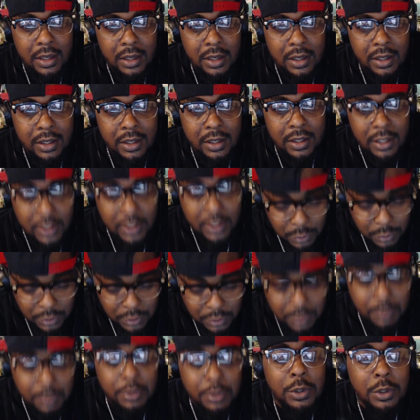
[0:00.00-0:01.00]
This was
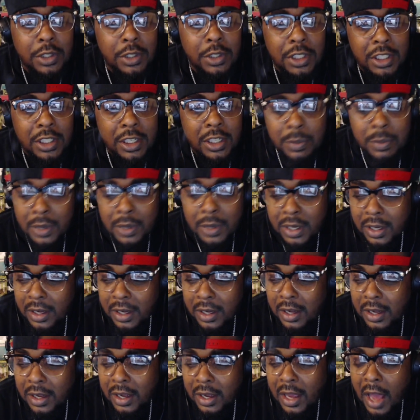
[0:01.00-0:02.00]
some bullshit, man.
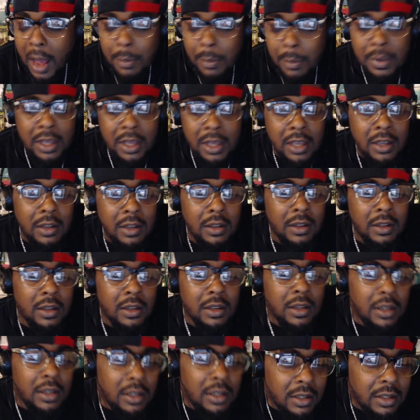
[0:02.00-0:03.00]
I mean,
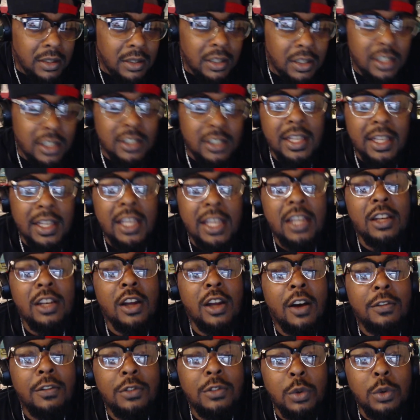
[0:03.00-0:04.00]
it's leading
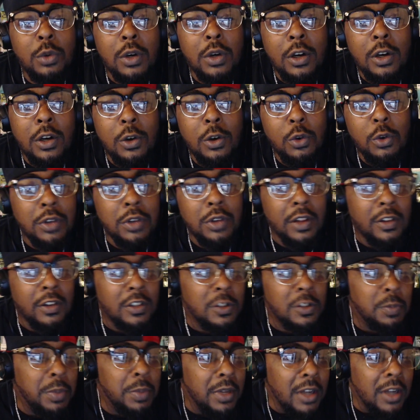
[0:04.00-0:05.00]
off to a whole nother
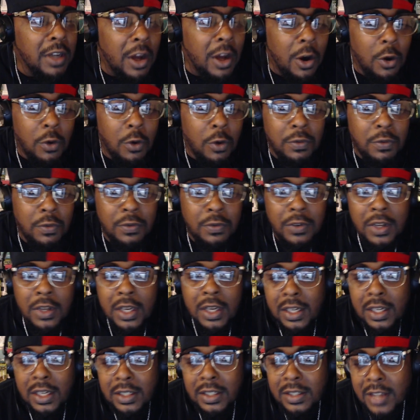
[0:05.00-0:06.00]
spinoff
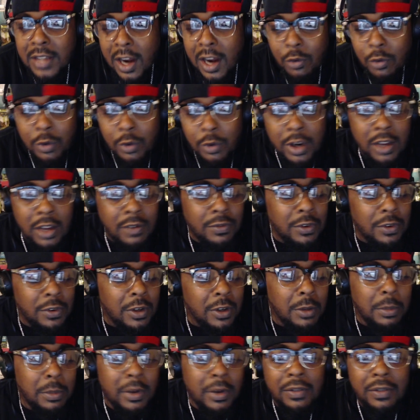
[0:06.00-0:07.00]
Tariq from the
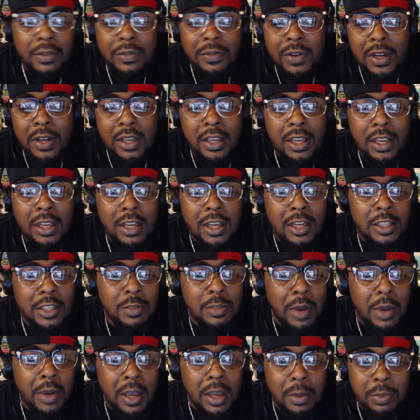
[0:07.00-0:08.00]
motherfucking get his
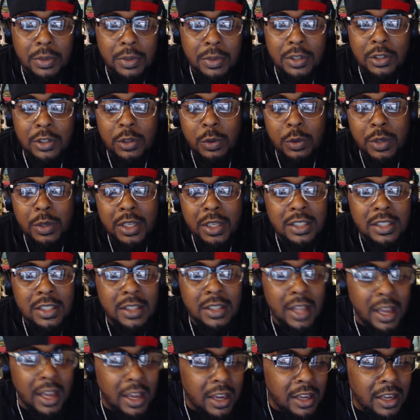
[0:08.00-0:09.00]
paper, do his
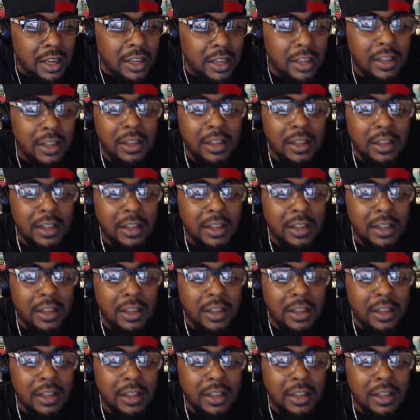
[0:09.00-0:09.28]
thing,